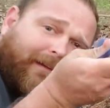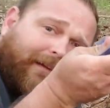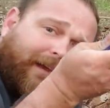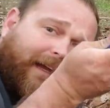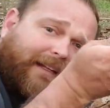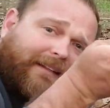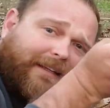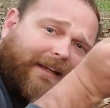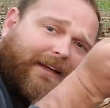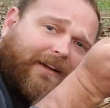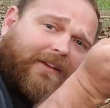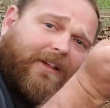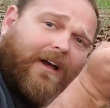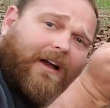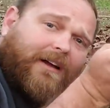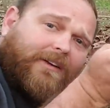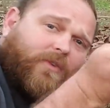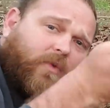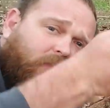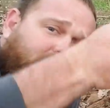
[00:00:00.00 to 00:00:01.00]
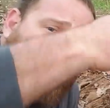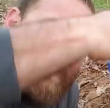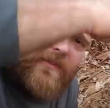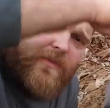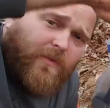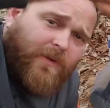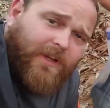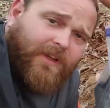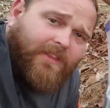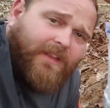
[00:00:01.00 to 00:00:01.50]
Got that Glock
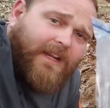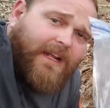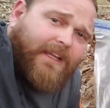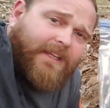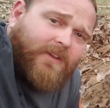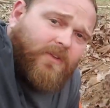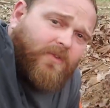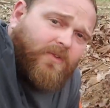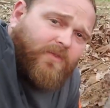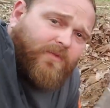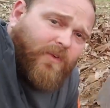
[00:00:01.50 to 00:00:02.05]
23 that I use